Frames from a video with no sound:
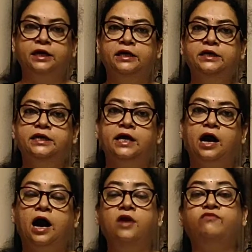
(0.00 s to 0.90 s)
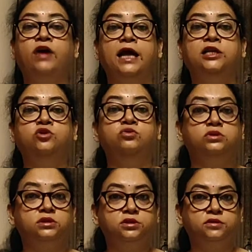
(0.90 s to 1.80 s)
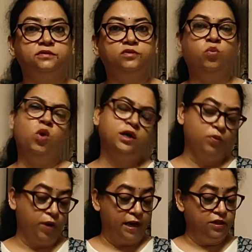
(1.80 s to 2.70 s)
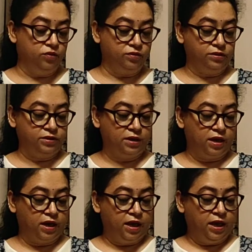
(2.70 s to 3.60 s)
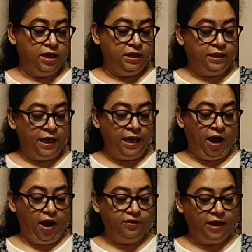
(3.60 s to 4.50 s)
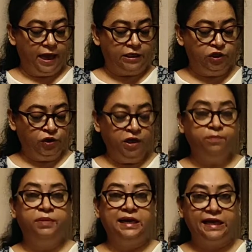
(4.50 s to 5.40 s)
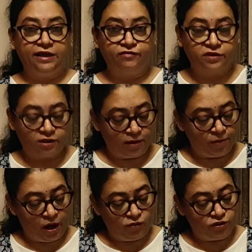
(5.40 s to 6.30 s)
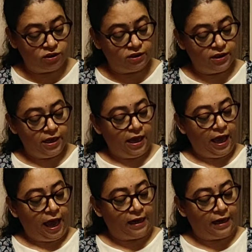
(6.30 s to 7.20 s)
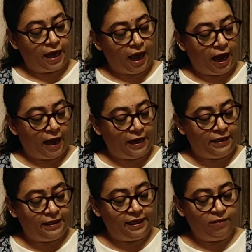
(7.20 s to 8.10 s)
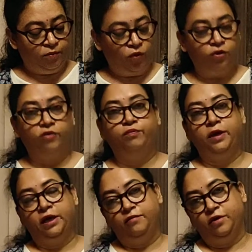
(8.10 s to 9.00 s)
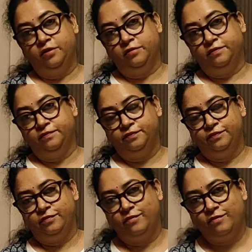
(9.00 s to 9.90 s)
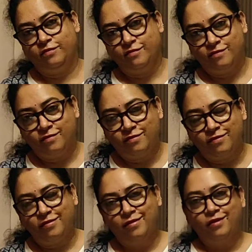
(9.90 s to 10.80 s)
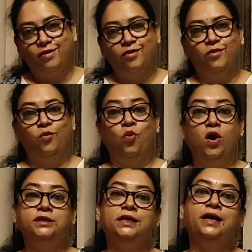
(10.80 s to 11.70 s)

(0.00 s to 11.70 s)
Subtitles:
The last one here are values. What are values? They are the enduring beliefs about an ideal mode of behavior.